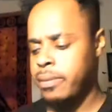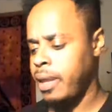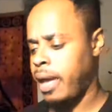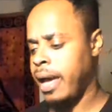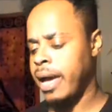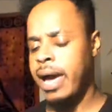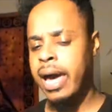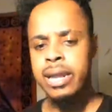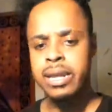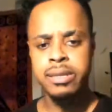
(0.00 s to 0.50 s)

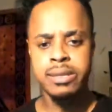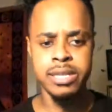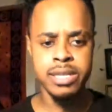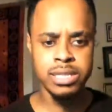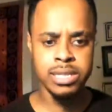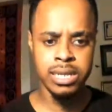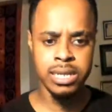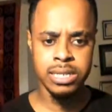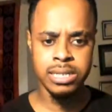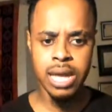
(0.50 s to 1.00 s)
got
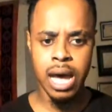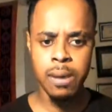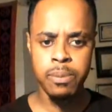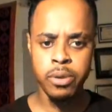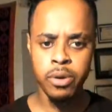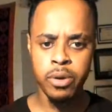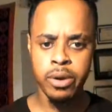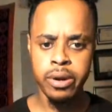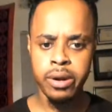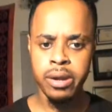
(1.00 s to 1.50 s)
this in a top
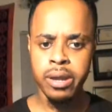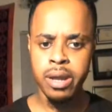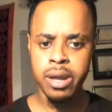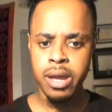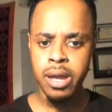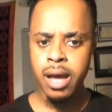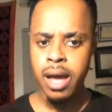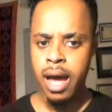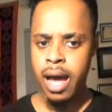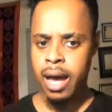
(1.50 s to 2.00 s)
loader.
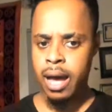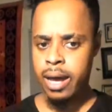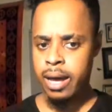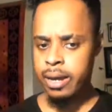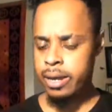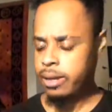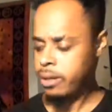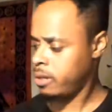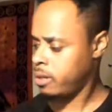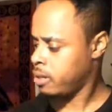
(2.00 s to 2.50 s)

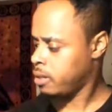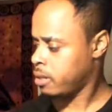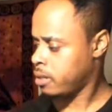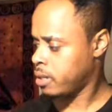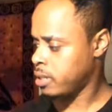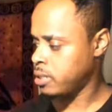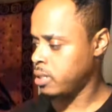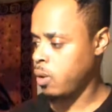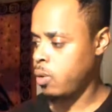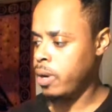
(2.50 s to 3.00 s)

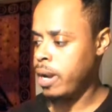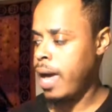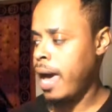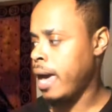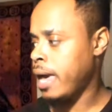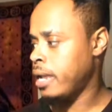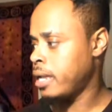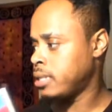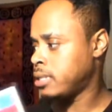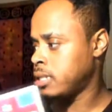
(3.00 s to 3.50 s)
Because I want to
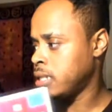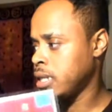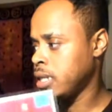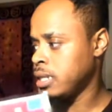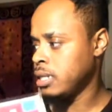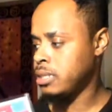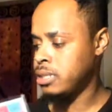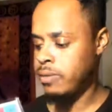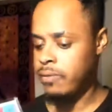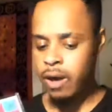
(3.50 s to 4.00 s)
add it to the
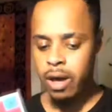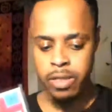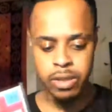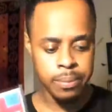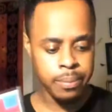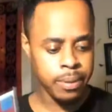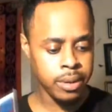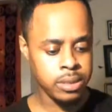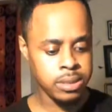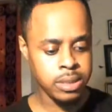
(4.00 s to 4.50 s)
list of other
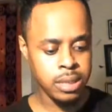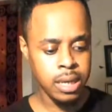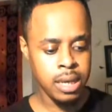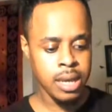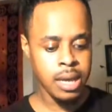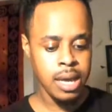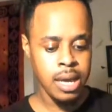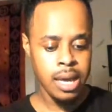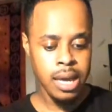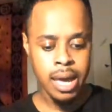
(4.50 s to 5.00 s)
books,
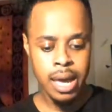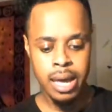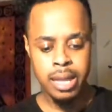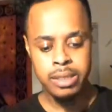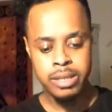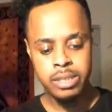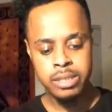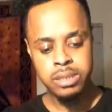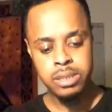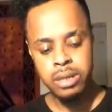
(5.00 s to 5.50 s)
and
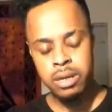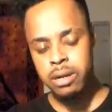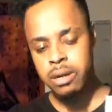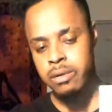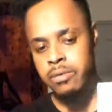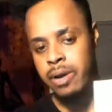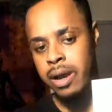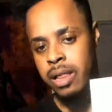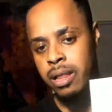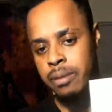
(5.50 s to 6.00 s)
these are
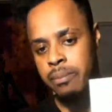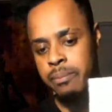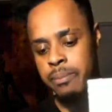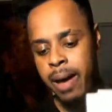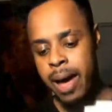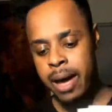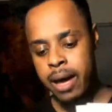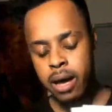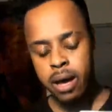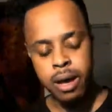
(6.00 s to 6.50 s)
regular
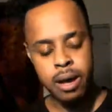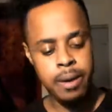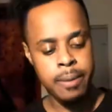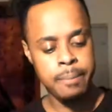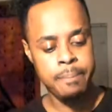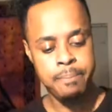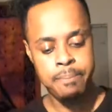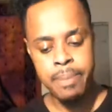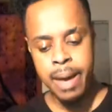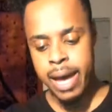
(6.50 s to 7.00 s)

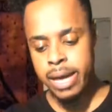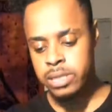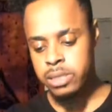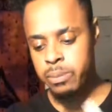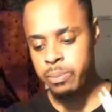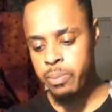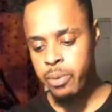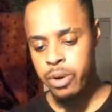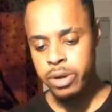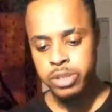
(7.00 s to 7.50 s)
bags
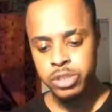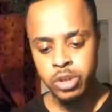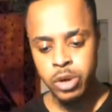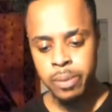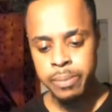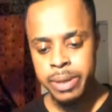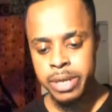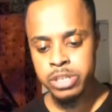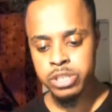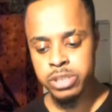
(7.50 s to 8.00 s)
and boards. So
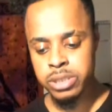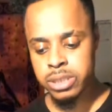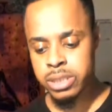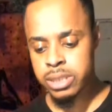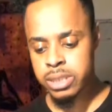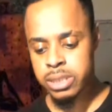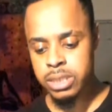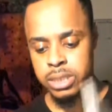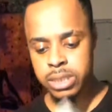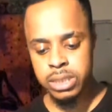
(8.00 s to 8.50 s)
I'm
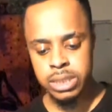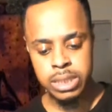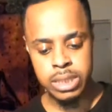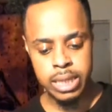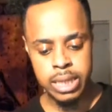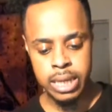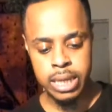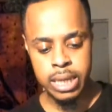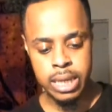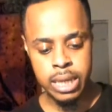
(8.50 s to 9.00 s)
interested to
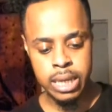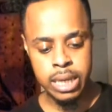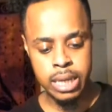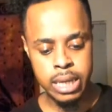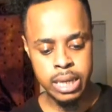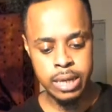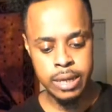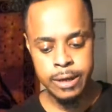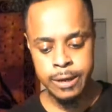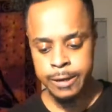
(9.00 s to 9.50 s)
see
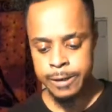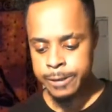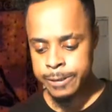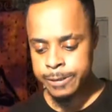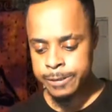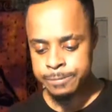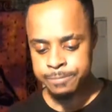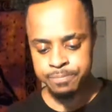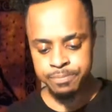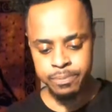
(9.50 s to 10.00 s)

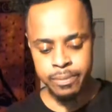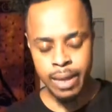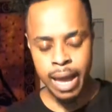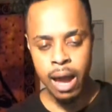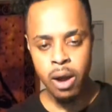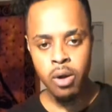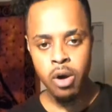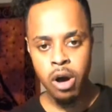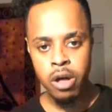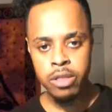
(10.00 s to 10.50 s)

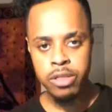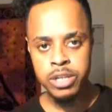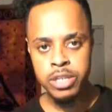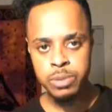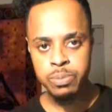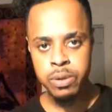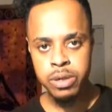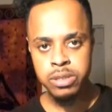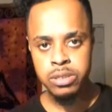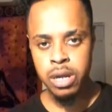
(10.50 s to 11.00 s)
how all these
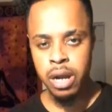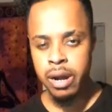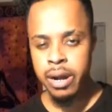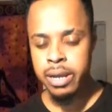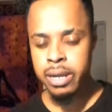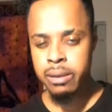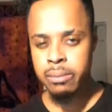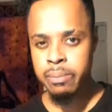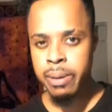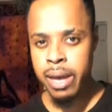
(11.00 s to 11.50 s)
books are. I
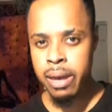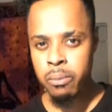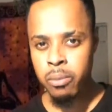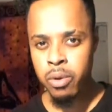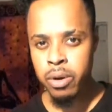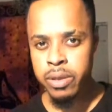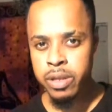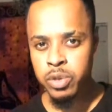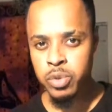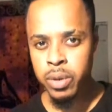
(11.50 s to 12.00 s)
didn't pay
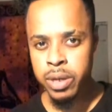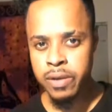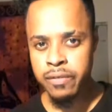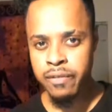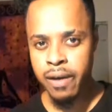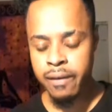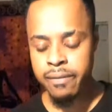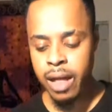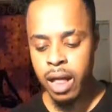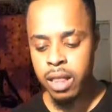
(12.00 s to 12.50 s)
more than
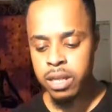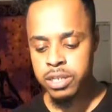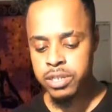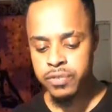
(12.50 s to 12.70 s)
$25